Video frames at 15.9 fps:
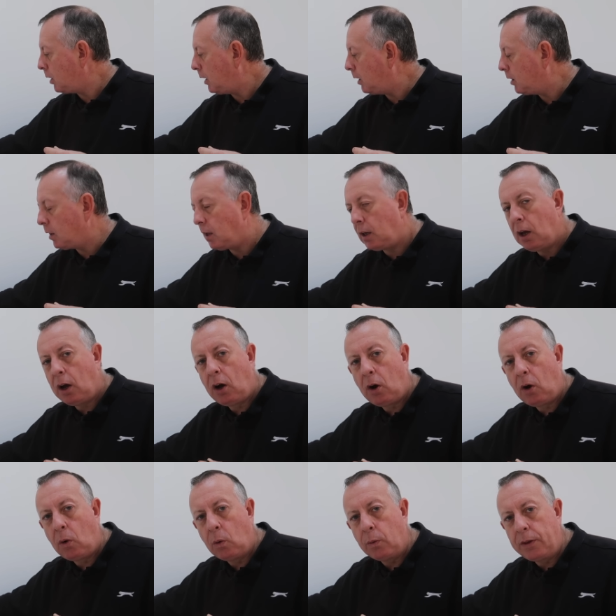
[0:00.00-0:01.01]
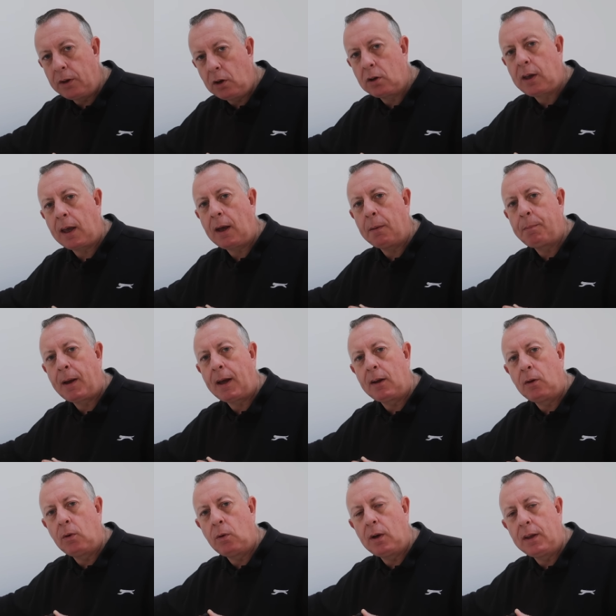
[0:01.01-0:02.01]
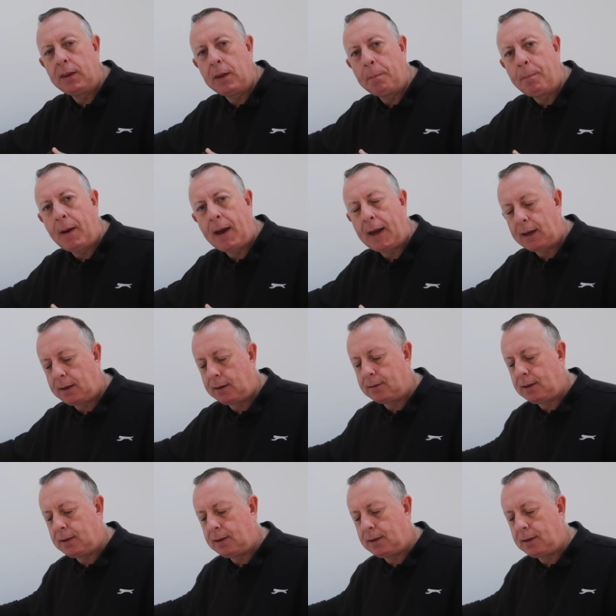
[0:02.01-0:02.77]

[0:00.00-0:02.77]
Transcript: in the hole, the knockout panel at the back.